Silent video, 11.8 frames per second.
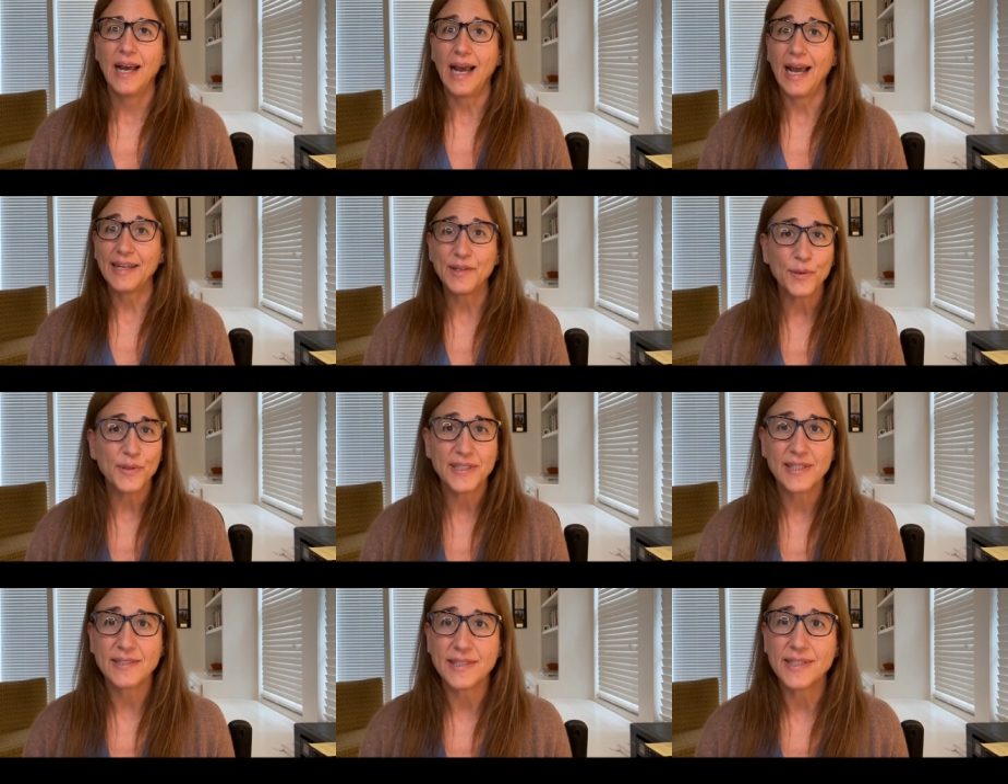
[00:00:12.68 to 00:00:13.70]
I know
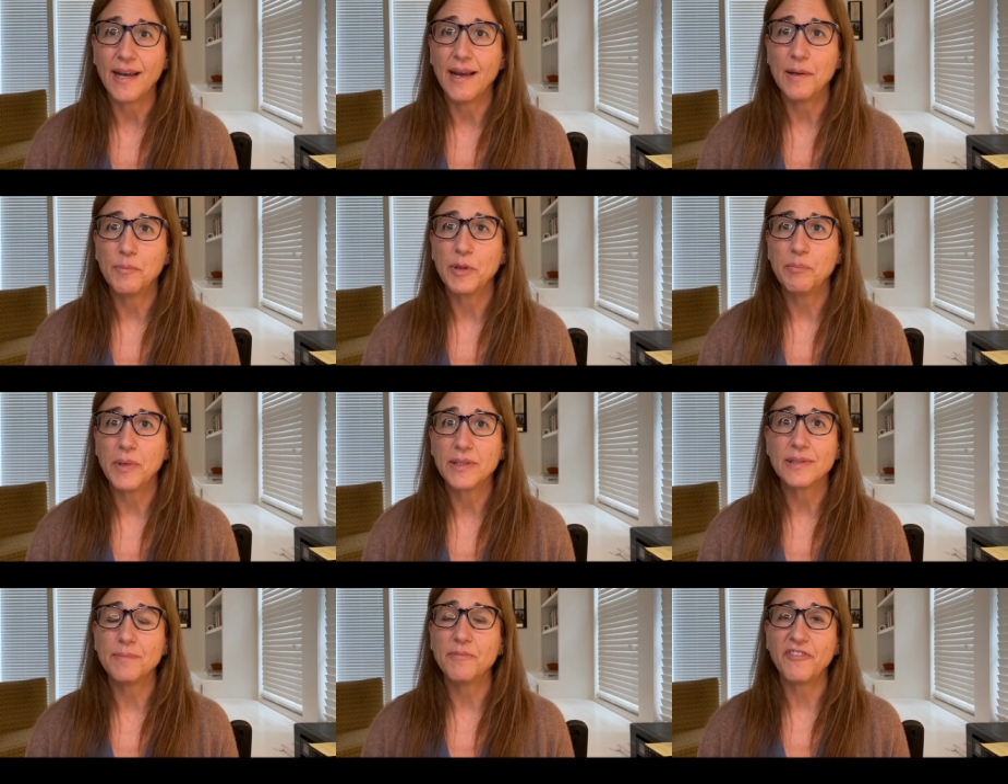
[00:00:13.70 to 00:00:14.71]
this is a time when
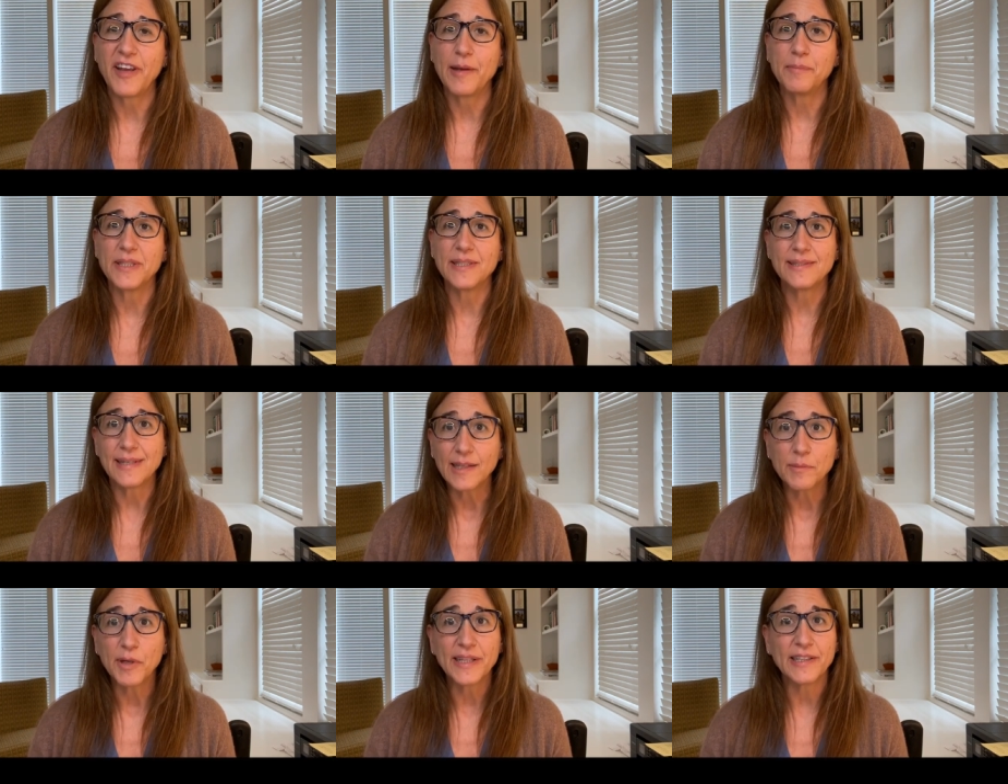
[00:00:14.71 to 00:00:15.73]
Muslim families
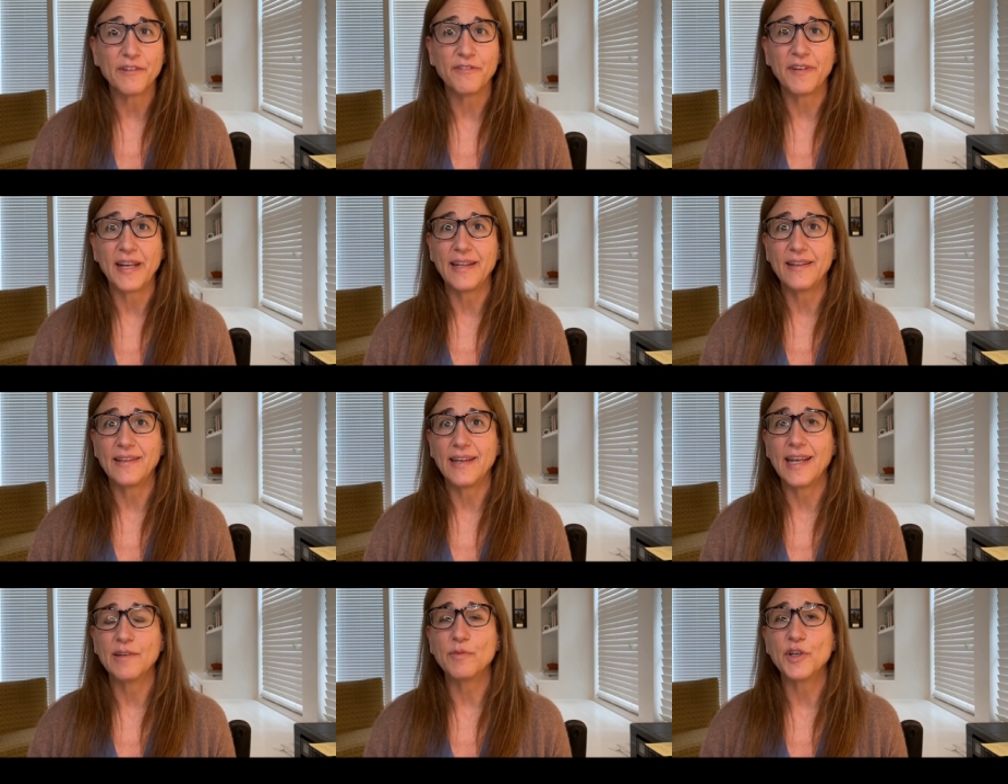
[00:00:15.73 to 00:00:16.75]
celebrate their faith
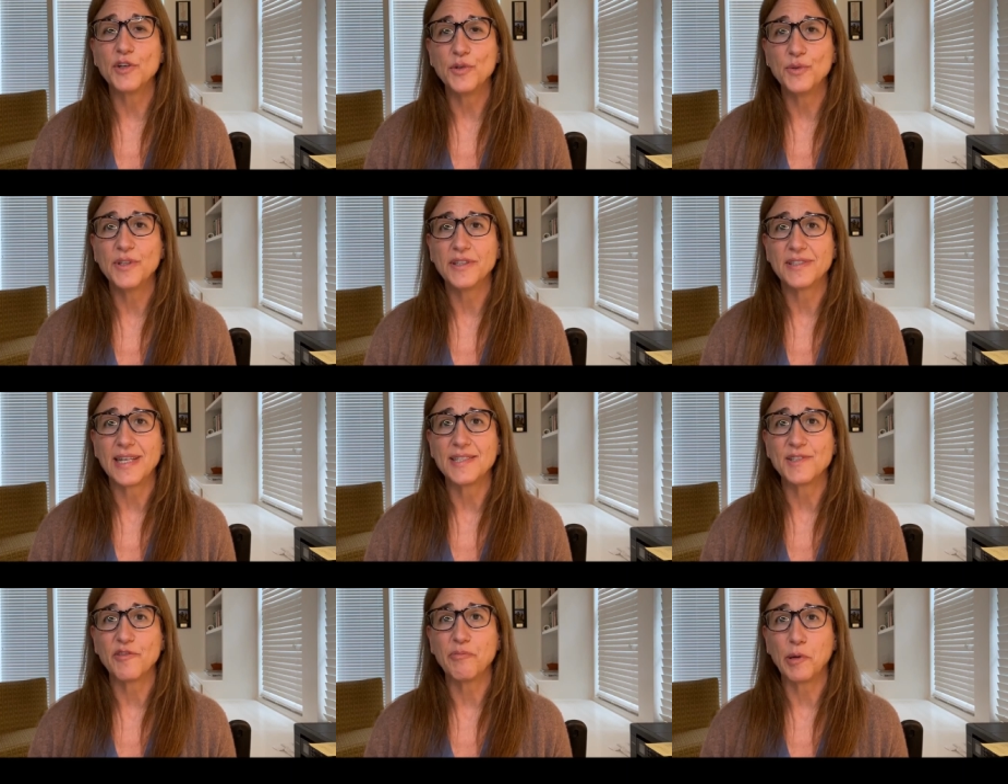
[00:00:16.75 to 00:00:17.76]
and renew their
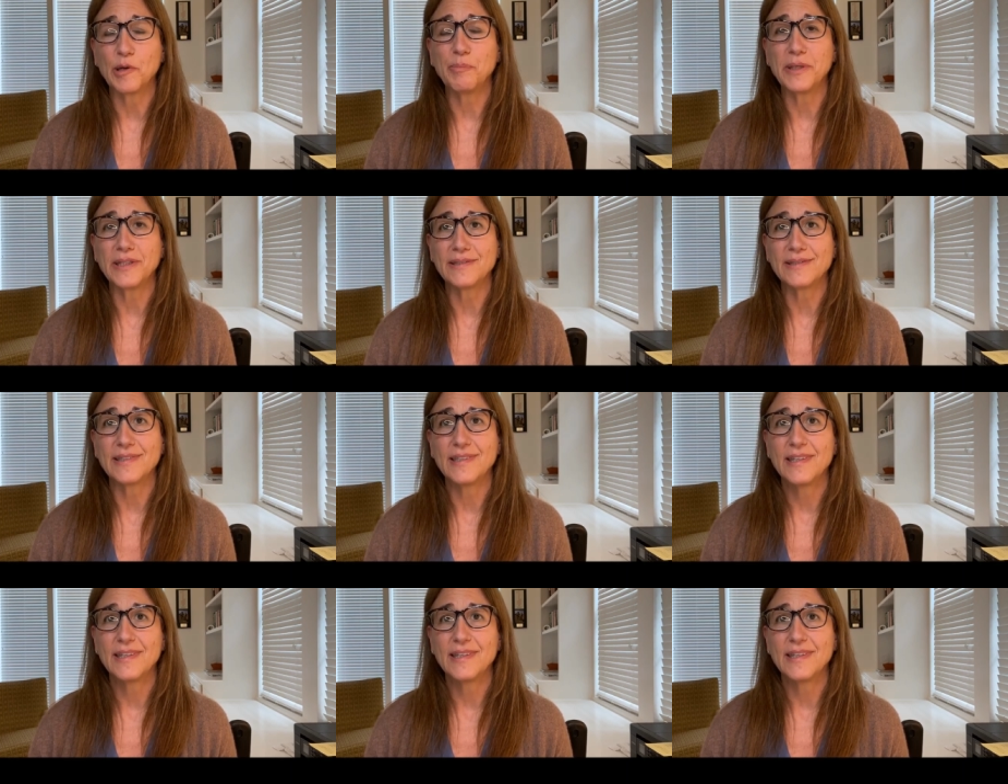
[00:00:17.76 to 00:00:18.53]
sense of purpose.